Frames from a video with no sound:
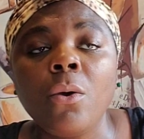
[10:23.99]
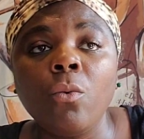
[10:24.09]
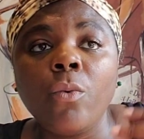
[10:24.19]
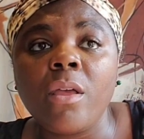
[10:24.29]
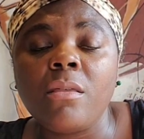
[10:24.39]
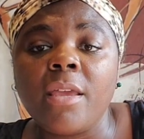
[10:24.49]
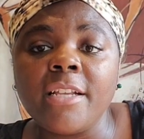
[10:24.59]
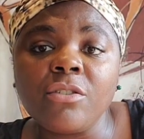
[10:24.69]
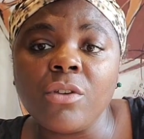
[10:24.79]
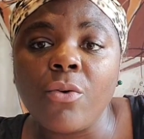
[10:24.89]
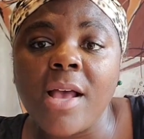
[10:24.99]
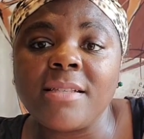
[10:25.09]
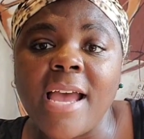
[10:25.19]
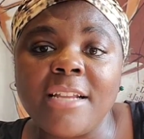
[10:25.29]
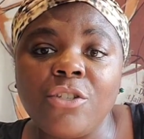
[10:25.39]
With History Quest,
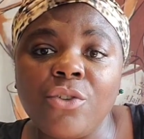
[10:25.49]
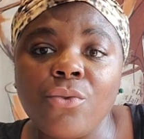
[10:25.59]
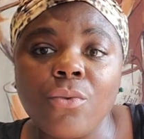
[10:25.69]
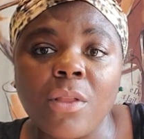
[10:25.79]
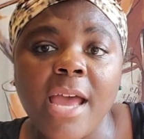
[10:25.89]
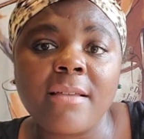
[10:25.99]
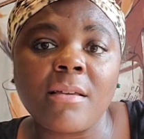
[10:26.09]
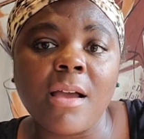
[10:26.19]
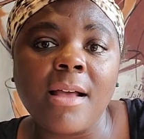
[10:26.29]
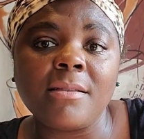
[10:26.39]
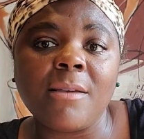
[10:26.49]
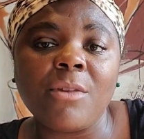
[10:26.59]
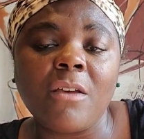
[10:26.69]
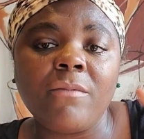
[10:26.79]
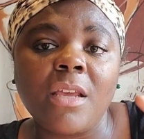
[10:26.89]
I do like the concept
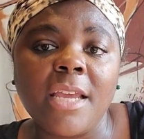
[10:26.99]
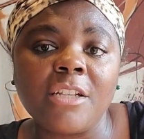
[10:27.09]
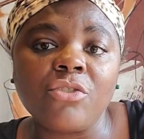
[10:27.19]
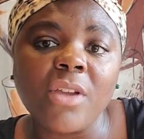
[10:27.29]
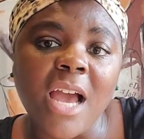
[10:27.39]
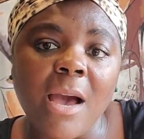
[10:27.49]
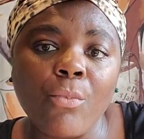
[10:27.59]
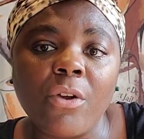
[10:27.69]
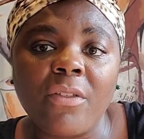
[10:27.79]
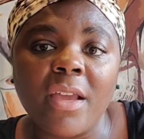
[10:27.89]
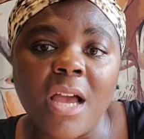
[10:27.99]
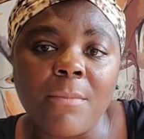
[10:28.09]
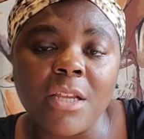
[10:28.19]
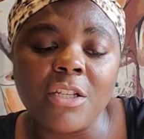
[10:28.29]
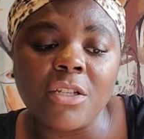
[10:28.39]
of the history hop, where they come
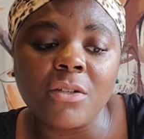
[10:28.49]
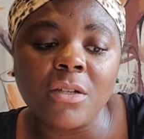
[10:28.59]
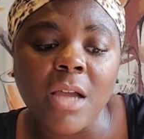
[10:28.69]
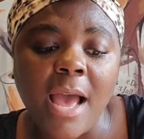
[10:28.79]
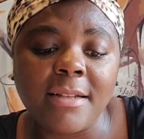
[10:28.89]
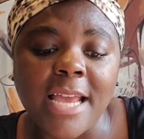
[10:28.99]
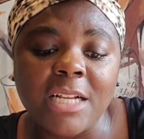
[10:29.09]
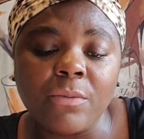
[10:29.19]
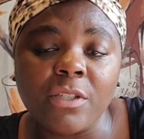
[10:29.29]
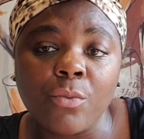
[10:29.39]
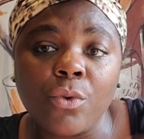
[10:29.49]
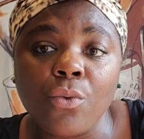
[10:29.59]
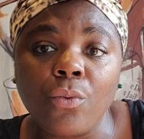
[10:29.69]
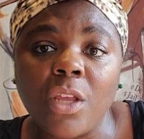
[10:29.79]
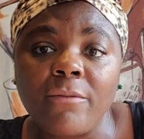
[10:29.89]
into contact with someone who
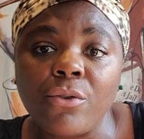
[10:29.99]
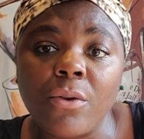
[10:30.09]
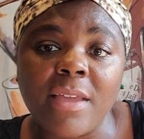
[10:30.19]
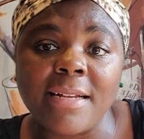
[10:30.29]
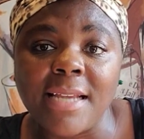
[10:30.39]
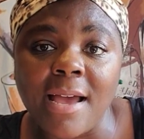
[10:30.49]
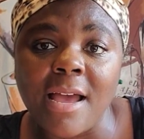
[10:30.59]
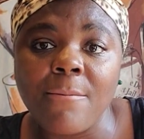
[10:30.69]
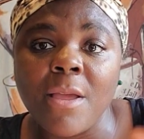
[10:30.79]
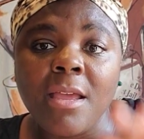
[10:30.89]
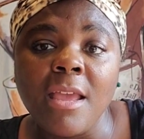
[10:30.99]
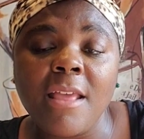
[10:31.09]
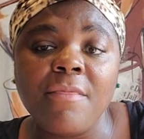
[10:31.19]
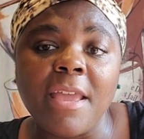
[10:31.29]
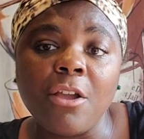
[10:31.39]
lived during that time,
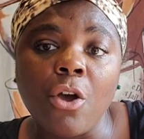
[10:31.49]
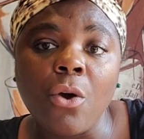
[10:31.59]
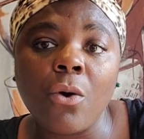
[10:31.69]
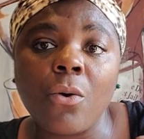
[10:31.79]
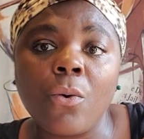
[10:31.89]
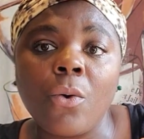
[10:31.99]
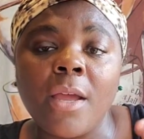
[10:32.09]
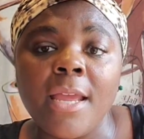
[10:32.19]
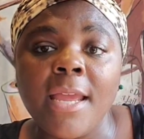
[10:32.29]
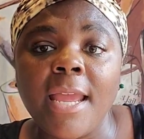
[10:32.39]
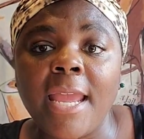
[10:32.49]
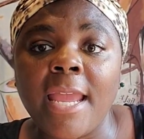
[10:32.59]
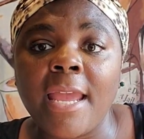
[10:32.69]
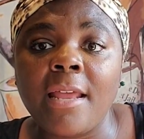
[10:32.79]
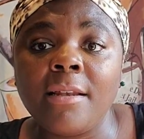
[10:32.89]
and they go
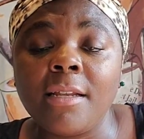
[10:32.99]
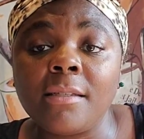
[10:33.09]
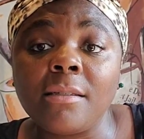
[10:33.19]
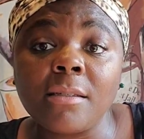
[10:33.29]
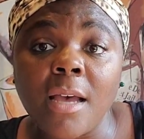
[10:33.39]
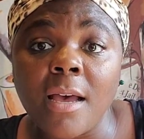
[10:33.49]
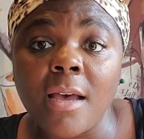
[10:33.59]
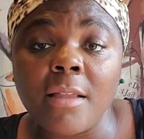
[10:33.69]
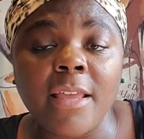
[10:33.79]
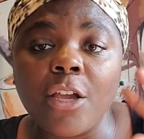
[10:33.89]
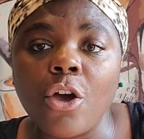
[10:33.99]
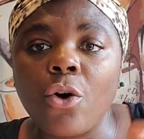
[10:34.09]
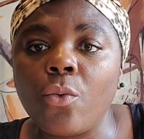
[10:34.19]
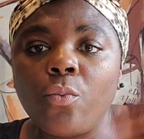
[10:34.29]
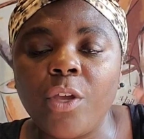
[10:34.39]
and discuss, we
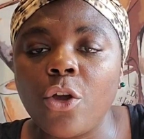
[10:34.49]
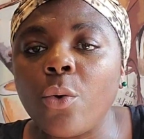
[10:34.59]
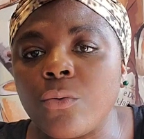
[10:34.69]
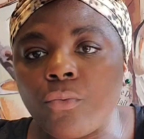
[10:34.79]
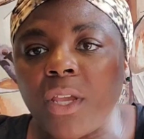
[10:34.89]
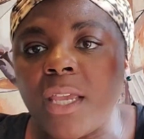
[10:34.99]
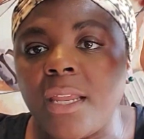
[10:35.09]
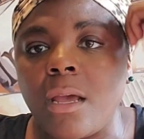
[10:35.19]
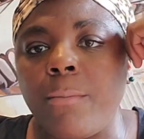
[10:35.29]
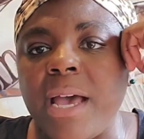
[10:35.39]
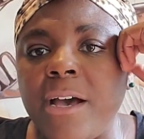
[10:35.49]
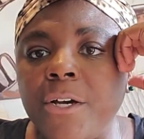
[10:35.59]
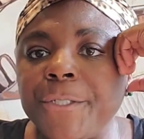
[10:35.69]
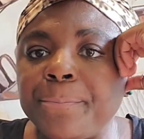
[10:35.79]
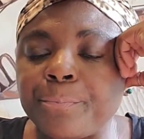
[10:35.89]
go and read
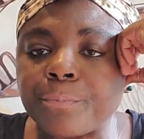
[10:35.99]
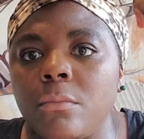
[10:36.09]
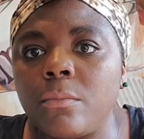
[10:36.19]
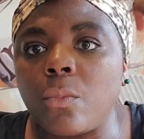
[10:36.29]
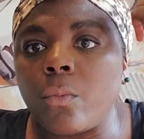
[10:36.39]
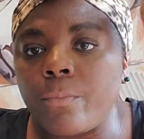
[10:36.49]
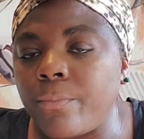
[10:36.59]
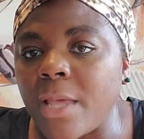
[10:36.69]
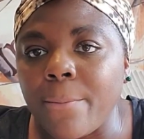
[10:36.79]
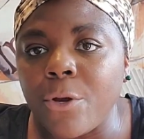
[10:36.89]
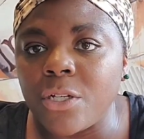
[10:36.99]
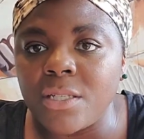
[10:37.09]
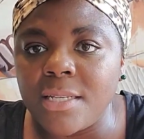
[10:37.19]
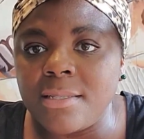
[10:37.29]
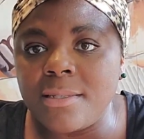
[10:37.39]
about that
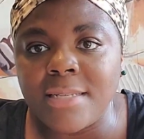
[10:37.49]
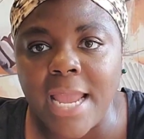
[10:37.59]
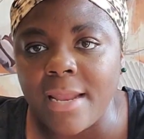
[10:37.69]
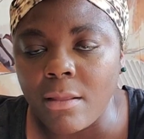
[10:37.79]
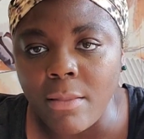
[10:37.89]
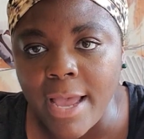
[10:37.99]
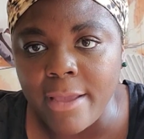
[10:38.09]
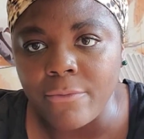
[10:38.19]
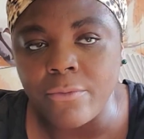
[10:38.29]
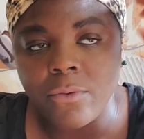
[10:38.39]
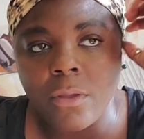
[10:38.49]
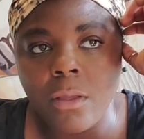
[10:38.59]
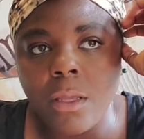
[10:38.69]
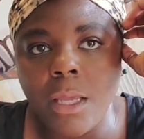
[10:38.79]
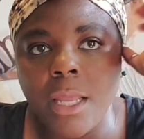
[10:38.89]
person's day in a life.
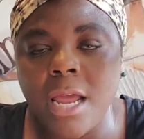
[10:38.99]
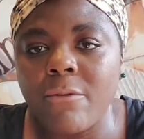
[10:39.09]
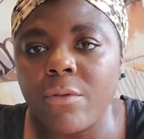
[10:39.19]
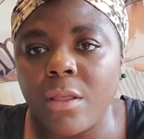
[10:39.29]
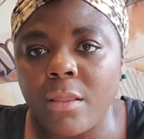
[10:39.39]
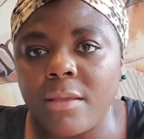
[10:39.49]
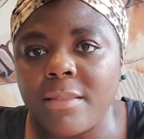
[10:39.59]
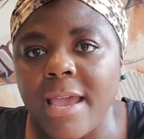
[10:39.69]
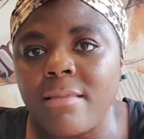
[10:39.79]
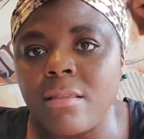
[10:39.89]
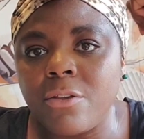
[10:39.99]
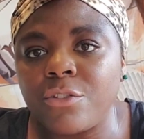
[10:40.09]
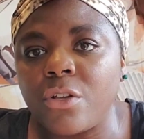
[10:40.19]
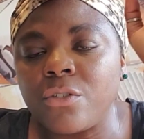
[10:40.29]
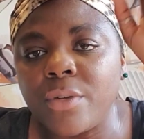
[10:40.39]
And I really like that. And then there's
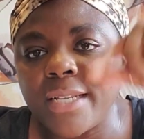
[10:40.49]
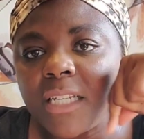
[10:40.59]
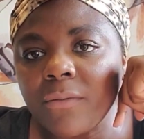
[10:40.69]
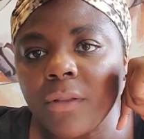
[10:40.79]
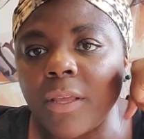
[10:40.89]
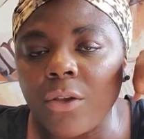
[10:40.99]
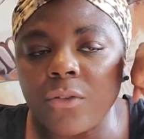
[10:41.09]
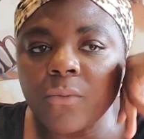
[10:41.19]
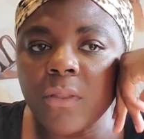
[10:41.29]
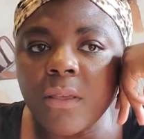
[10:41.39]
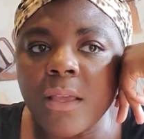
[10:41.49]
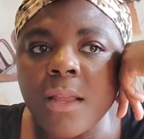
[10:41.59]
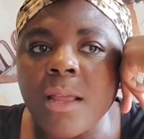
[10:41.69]
also an activity that goes with it.